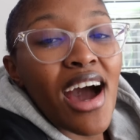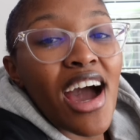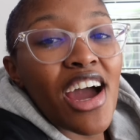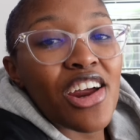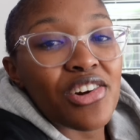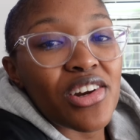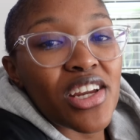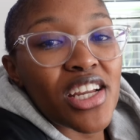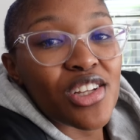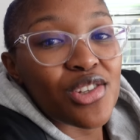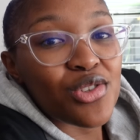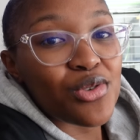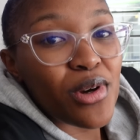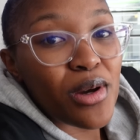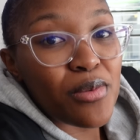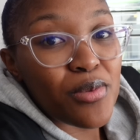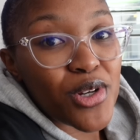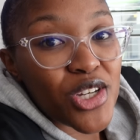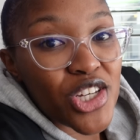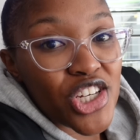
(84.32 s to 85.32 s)
I really do
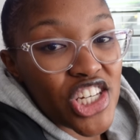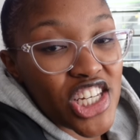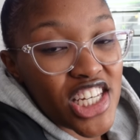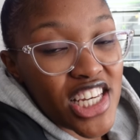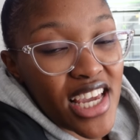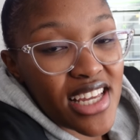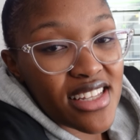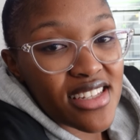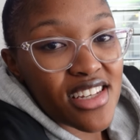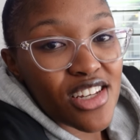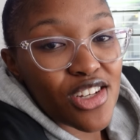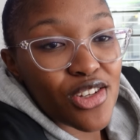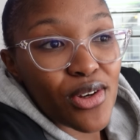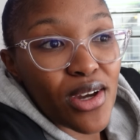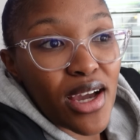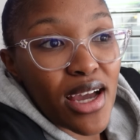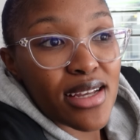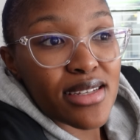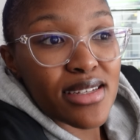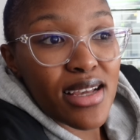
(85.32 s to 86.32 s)
appreciate it you
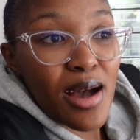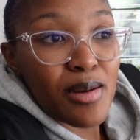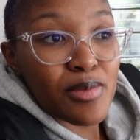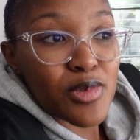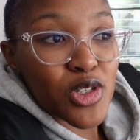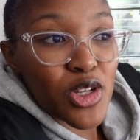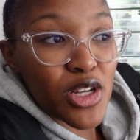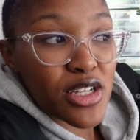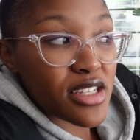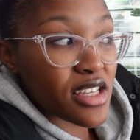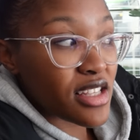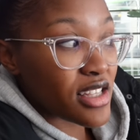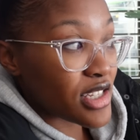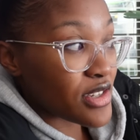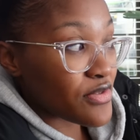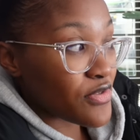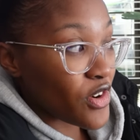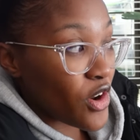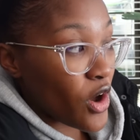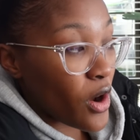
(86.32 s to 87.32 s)
guys I'm starting
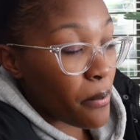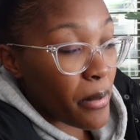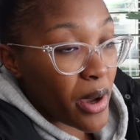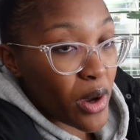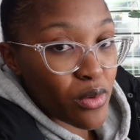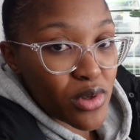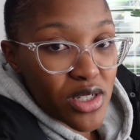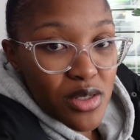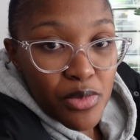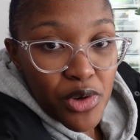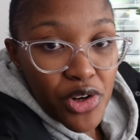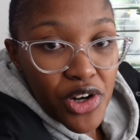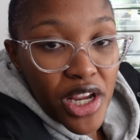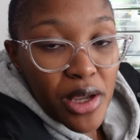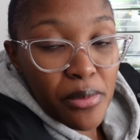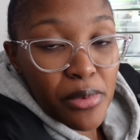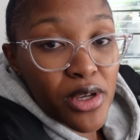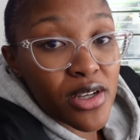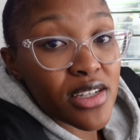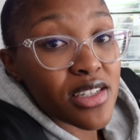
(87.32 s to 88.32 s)
this vlog by
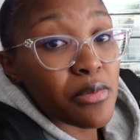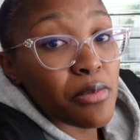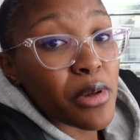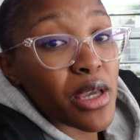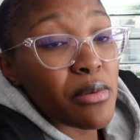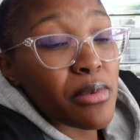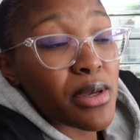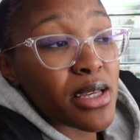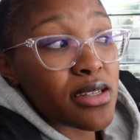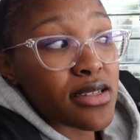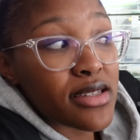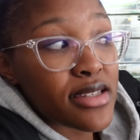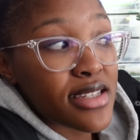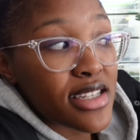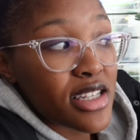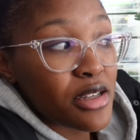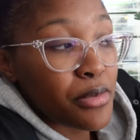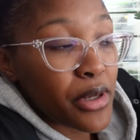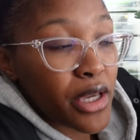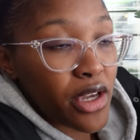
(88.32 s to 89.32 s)
whispering because the baby is
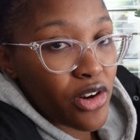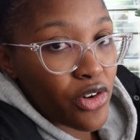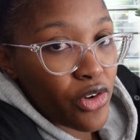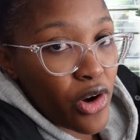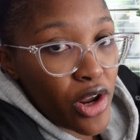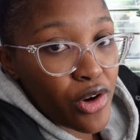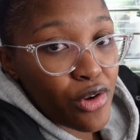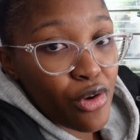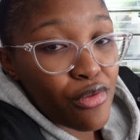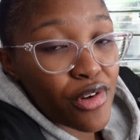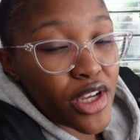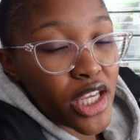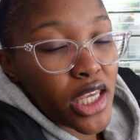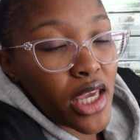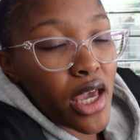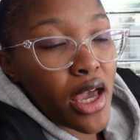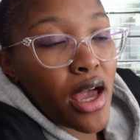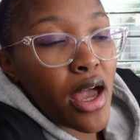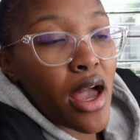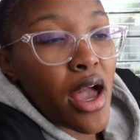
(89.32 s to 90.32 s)
sleeping right over
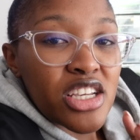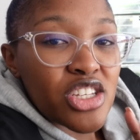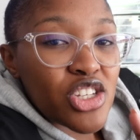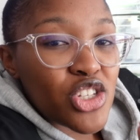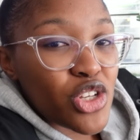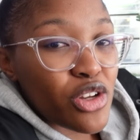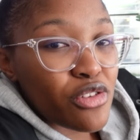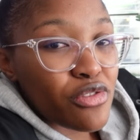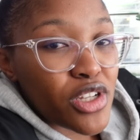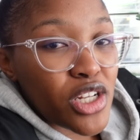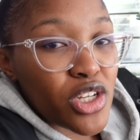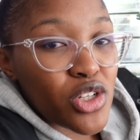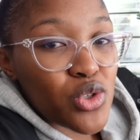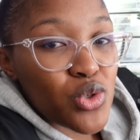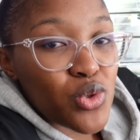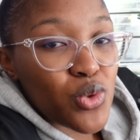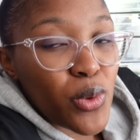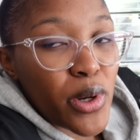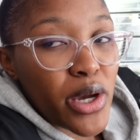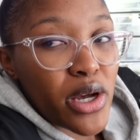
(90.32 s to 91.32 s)
here she's not feeling
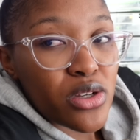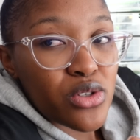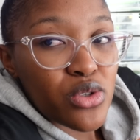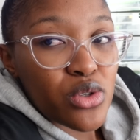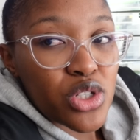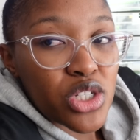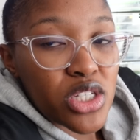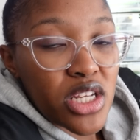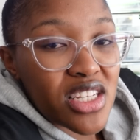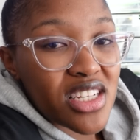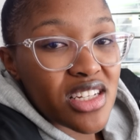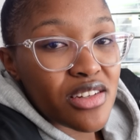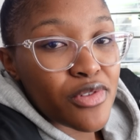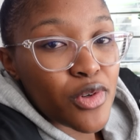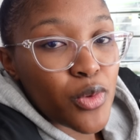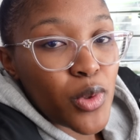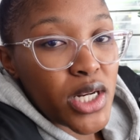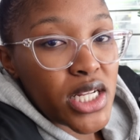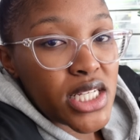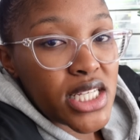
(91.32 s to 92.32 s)
too well so she doesn't
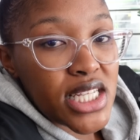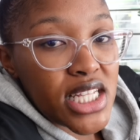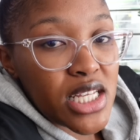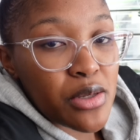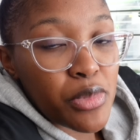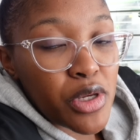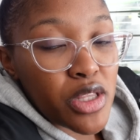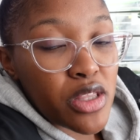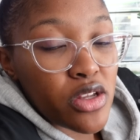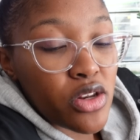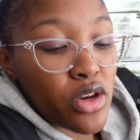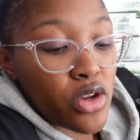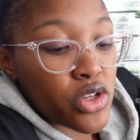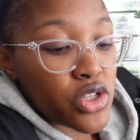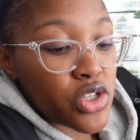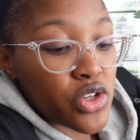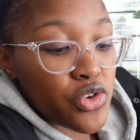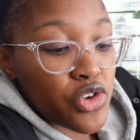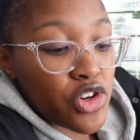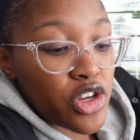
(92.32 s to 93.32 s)
even want to sleep in the
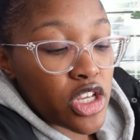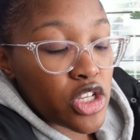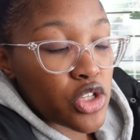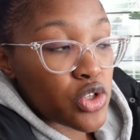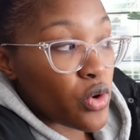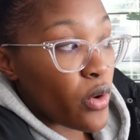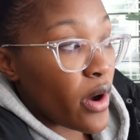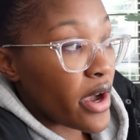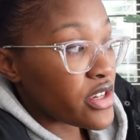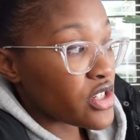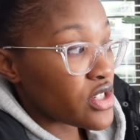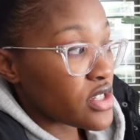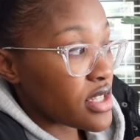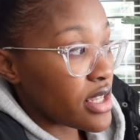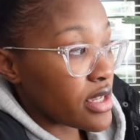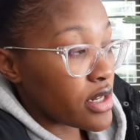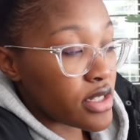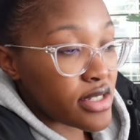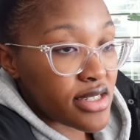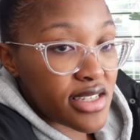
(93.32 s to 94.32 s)
nursery so I just
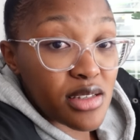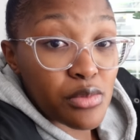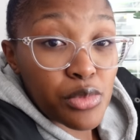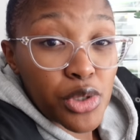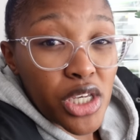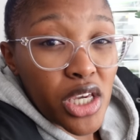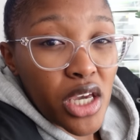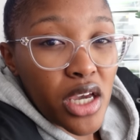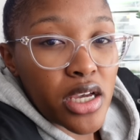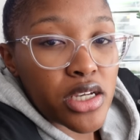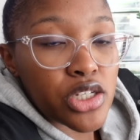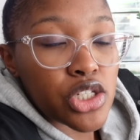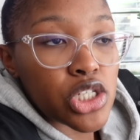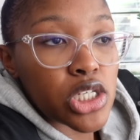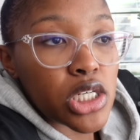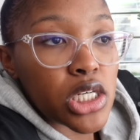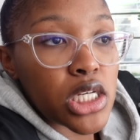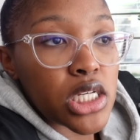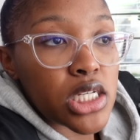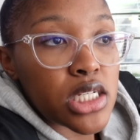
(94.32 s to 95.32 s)
let her sleep here
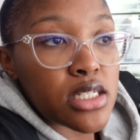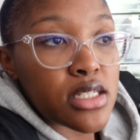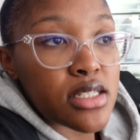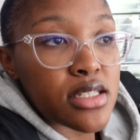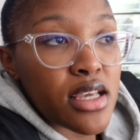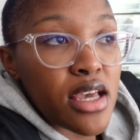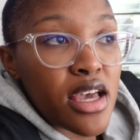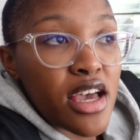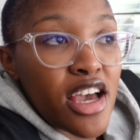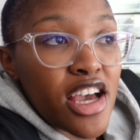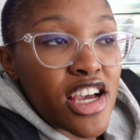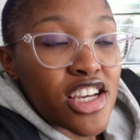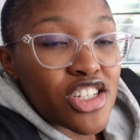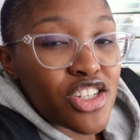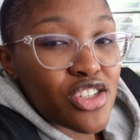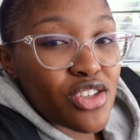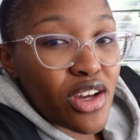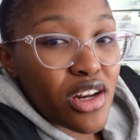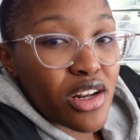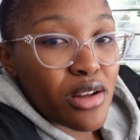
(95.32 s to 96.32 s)
she is
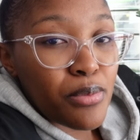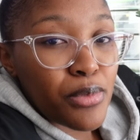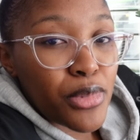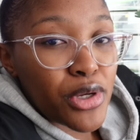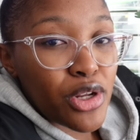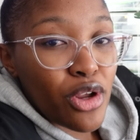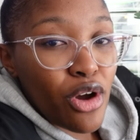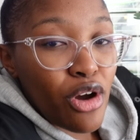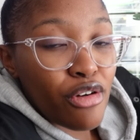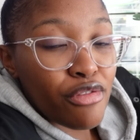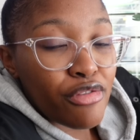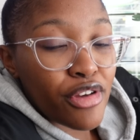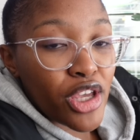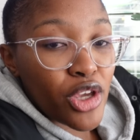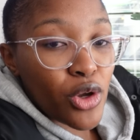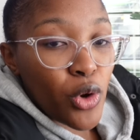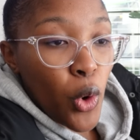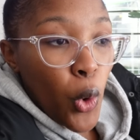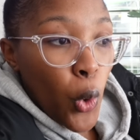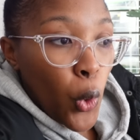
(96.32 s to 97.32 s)
she's got a bit of a
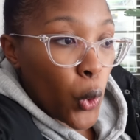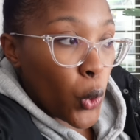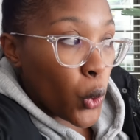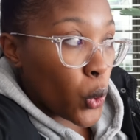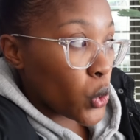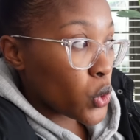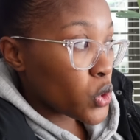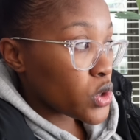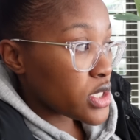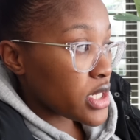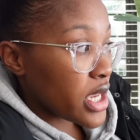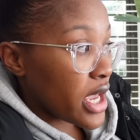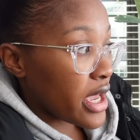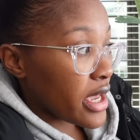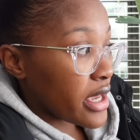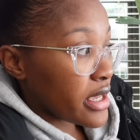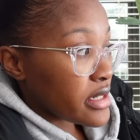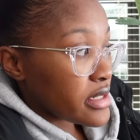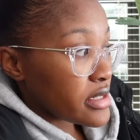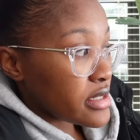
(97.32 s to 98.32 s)
cold
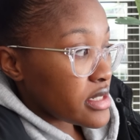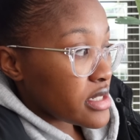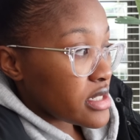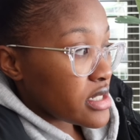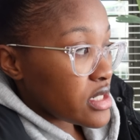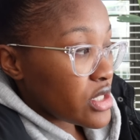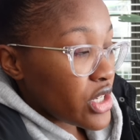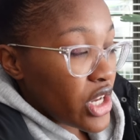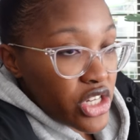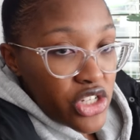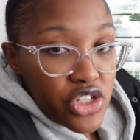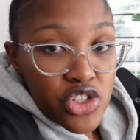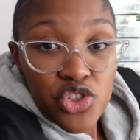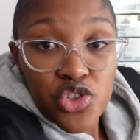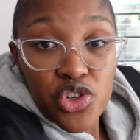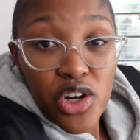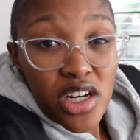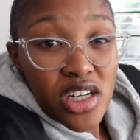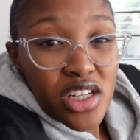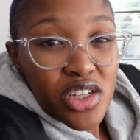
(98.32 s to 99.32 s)
and yeah she's
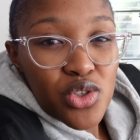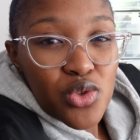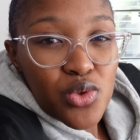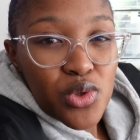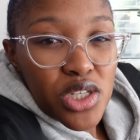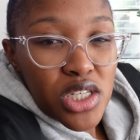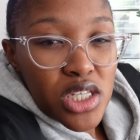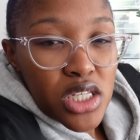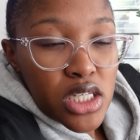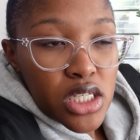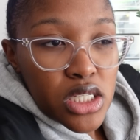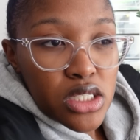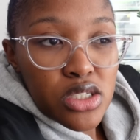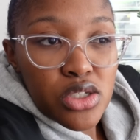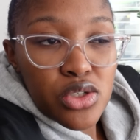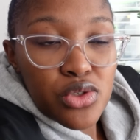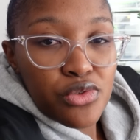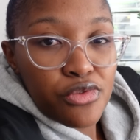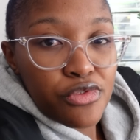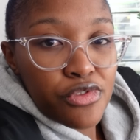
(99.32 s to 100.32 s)
struggling to eat
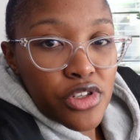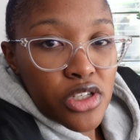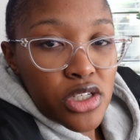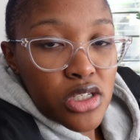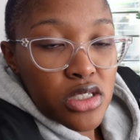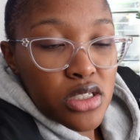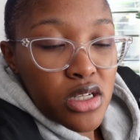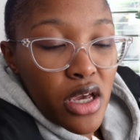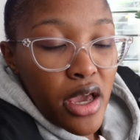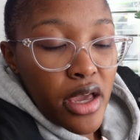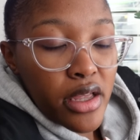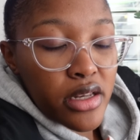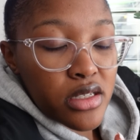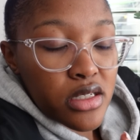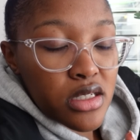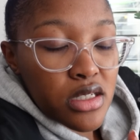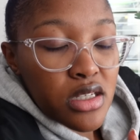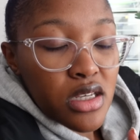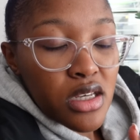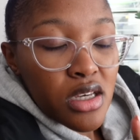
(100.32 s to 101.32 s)
to feed and
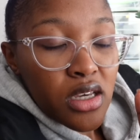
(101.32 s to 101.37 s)
and